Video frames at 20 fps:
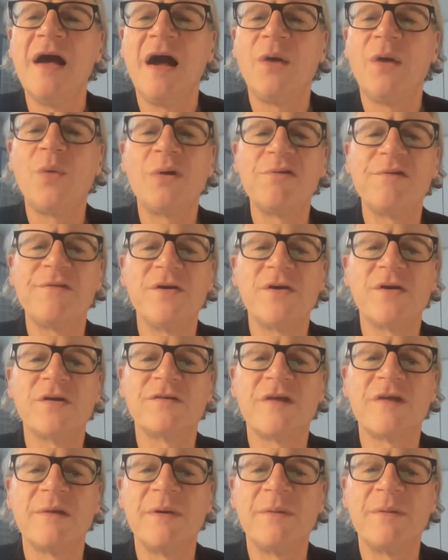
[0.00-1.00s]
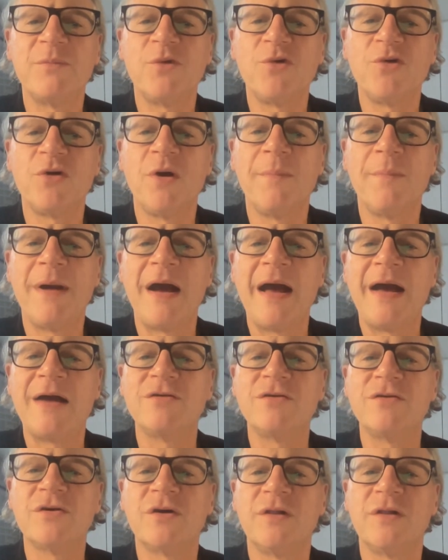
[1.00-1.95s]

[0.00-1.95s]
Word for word: I wonder if you could say a bit more about how you